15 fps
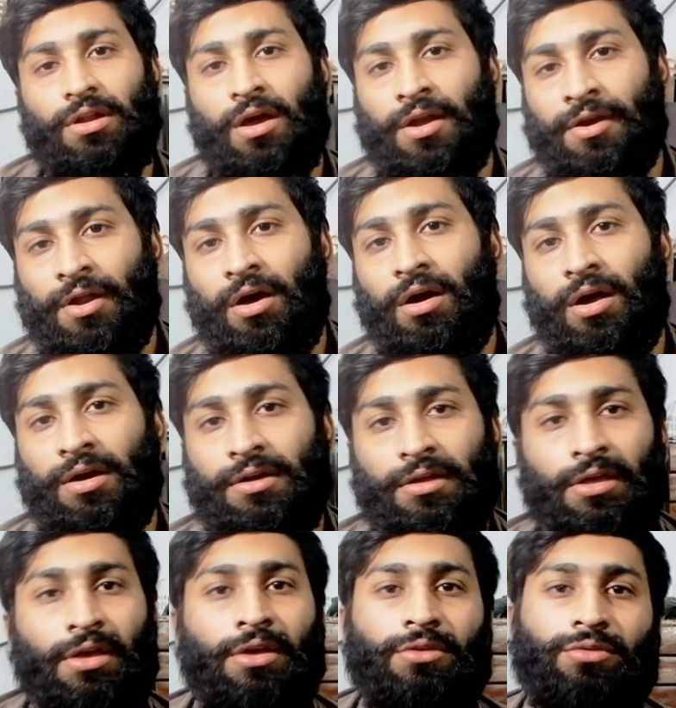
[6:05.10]
are not,
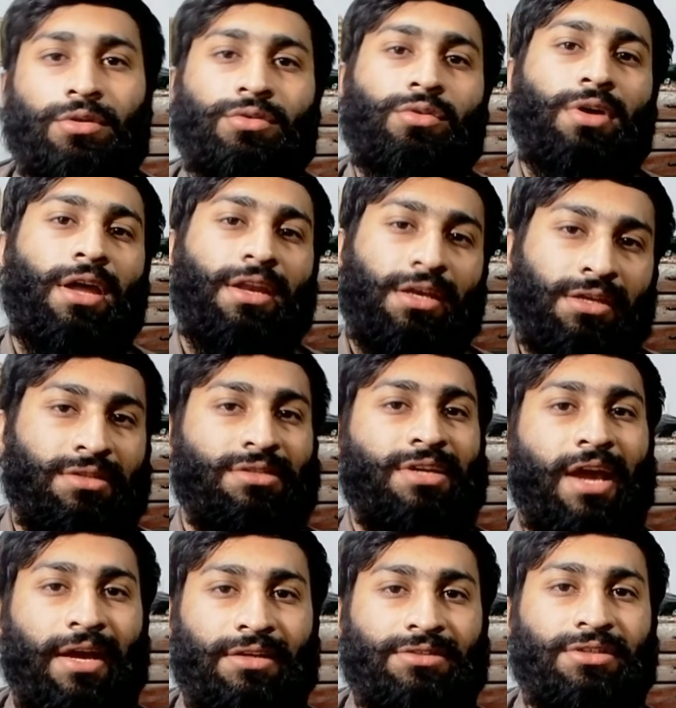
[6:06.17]
so you can
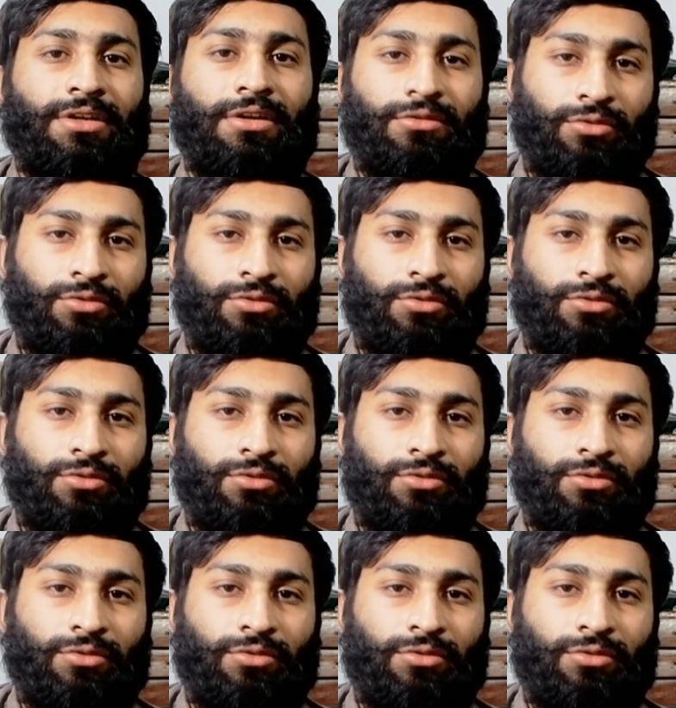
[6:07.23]
injection,